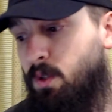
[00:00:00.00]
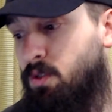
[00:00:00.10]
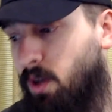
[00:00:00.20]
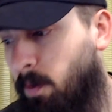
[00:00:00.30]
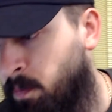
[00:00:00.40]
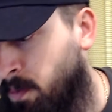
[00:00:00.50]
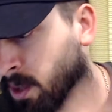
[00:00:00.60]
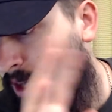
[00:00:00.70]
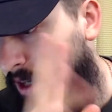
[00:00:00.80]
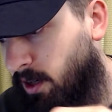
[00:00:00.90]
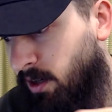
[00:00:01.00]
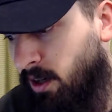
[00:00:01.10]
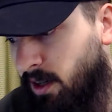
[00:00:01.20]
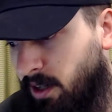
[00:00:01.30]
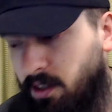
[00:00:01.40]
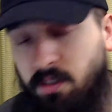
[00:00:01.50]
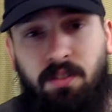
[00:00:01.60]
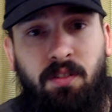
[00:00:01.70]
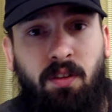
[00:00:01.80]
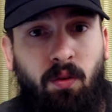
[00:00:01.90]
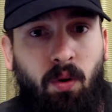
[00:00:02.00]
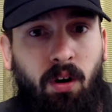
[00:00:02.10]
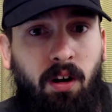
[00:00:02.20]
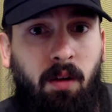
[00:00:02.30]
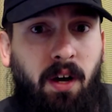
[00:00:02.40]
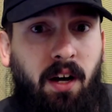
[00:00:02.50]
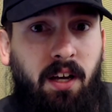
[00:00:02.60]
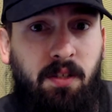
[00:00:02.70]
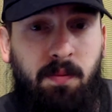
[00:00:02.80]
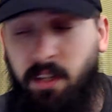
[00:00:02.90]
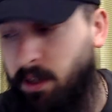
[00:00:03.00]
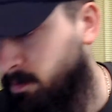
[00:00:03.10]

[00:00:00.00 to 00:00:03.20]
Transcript: So, here is the lore about Kazmina.